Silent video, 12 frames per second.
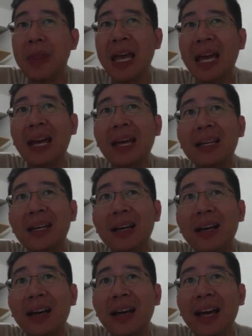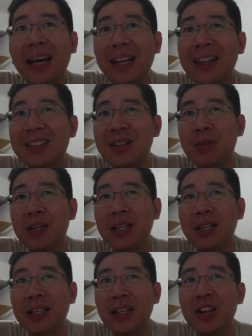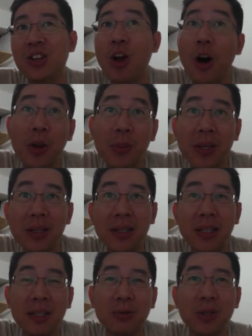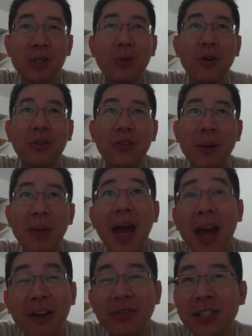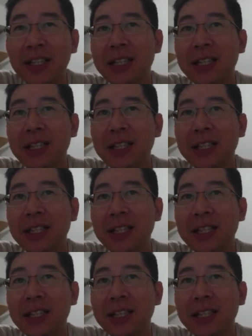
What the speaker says: And another similar non-ability which both of them have